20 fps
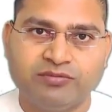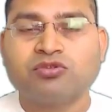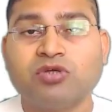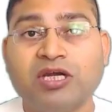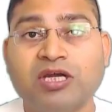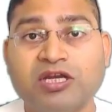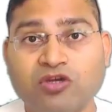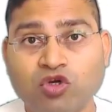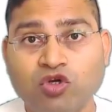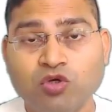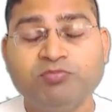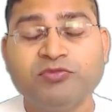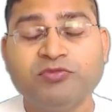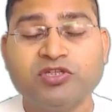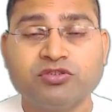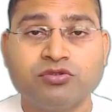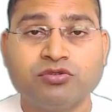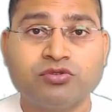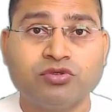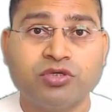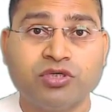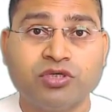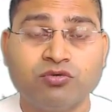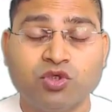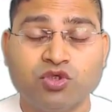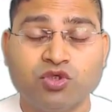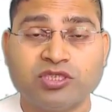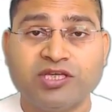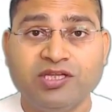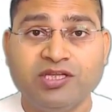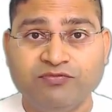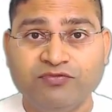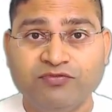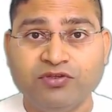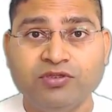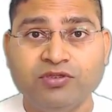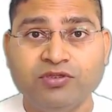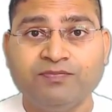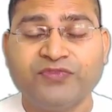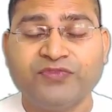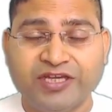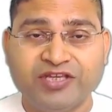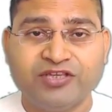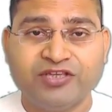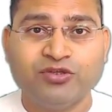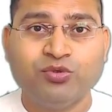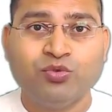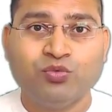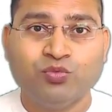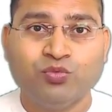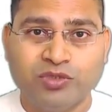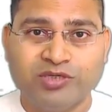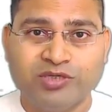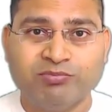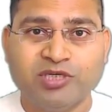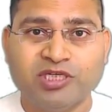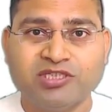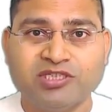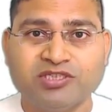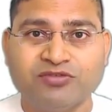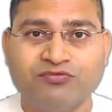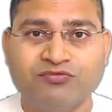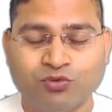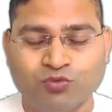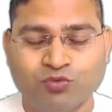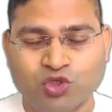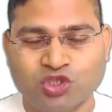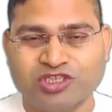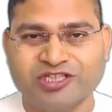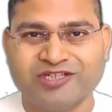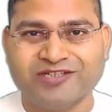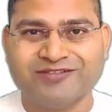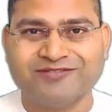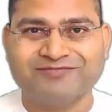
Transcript: So I hope this tutorial was helpful. Thank you very much for watching.